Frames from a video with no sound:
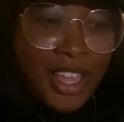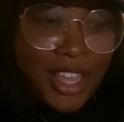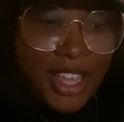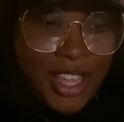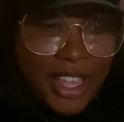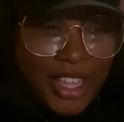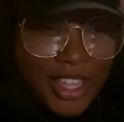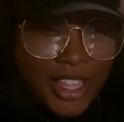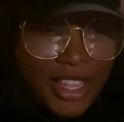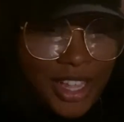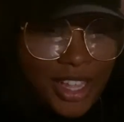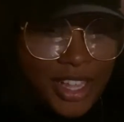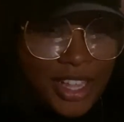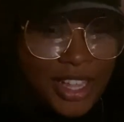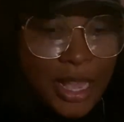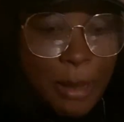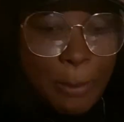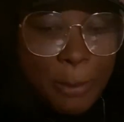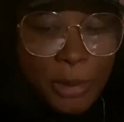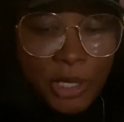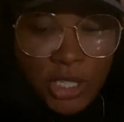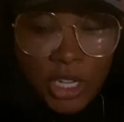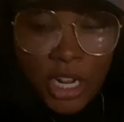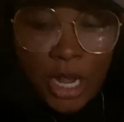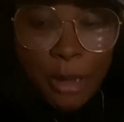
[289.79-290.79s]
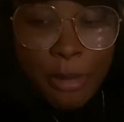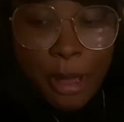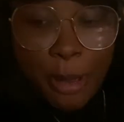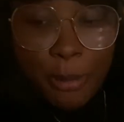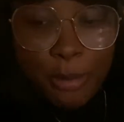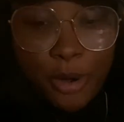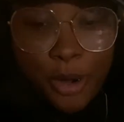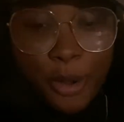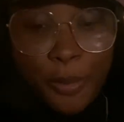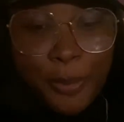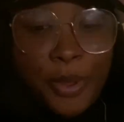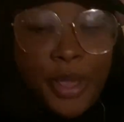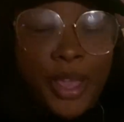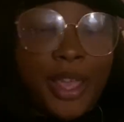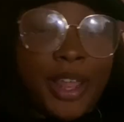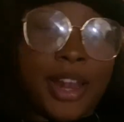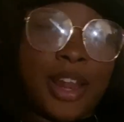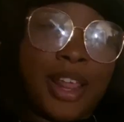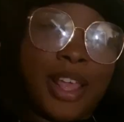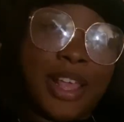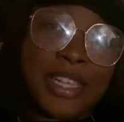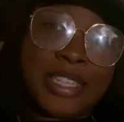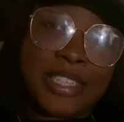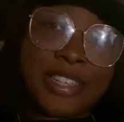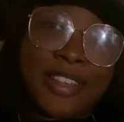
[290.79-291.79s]
yeah, I'm gonna show y'all my board when
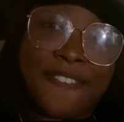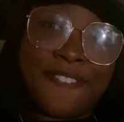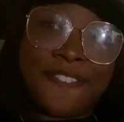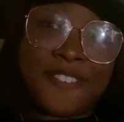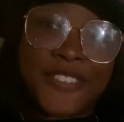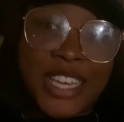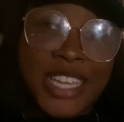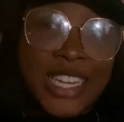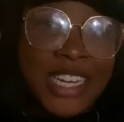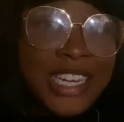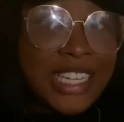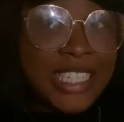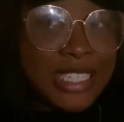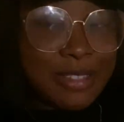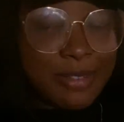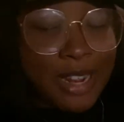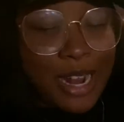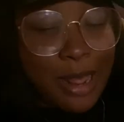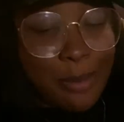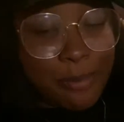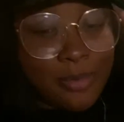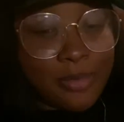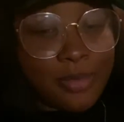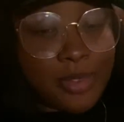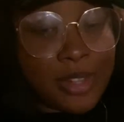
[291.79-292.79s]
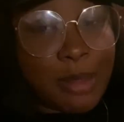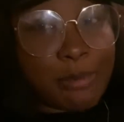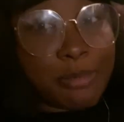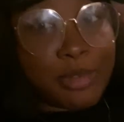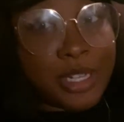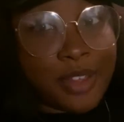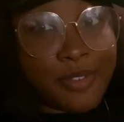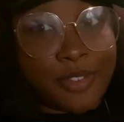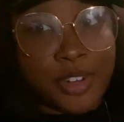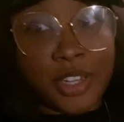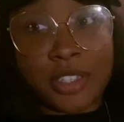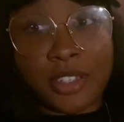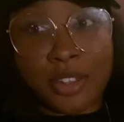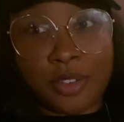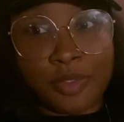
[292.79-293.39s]
it's finished. But I'm loving it so